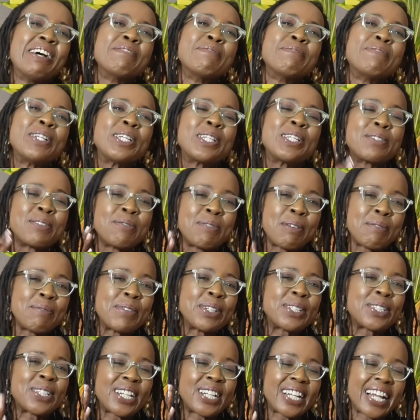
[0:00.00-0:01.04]
Please
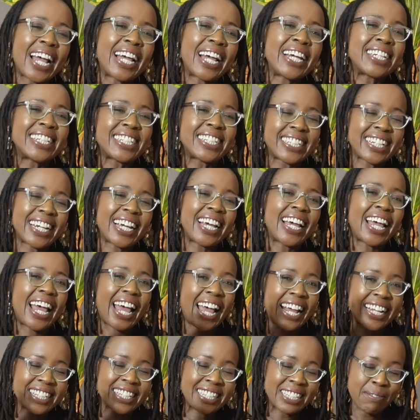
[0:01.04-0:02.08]
remember to like, share,
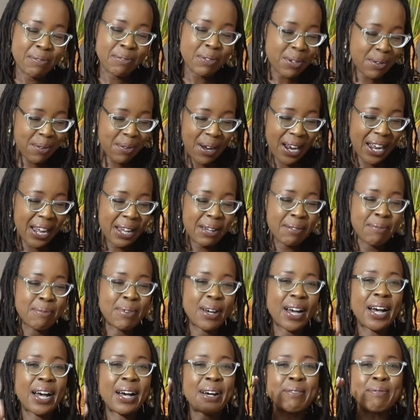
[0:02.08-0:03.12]
and subscribe.
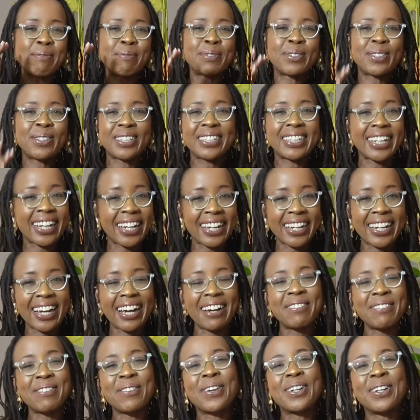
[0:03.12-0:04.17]
Today
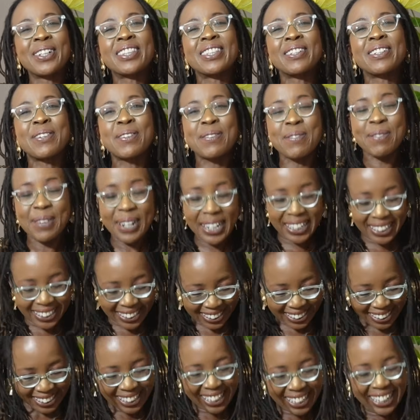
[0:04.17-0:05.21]
I've got the
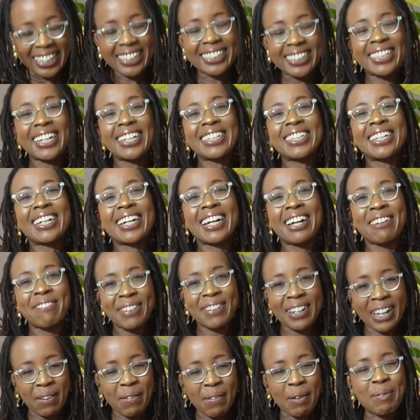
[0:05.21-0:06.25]
great
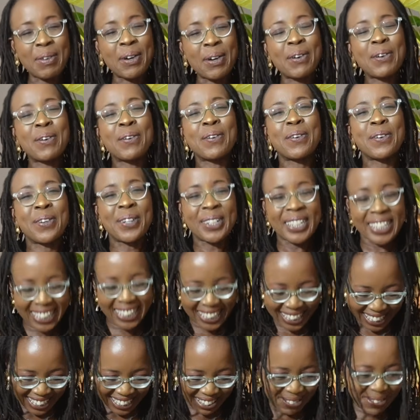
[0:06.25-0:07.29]
Kgafela wa
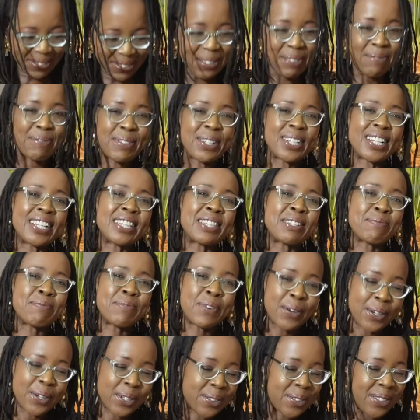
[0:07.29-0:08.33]
Magogodi. If you've been in the
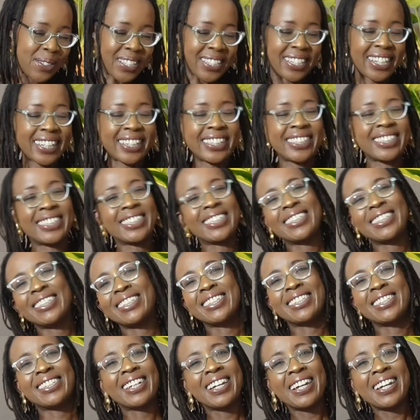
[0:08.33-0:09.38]
poetry
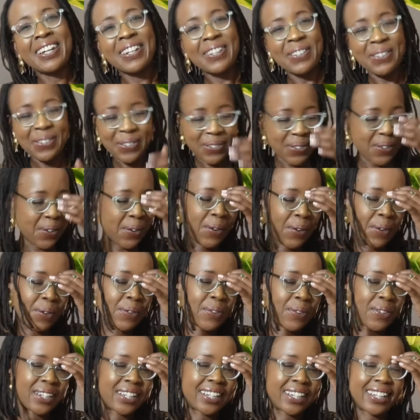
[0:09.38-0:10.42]
sections, you know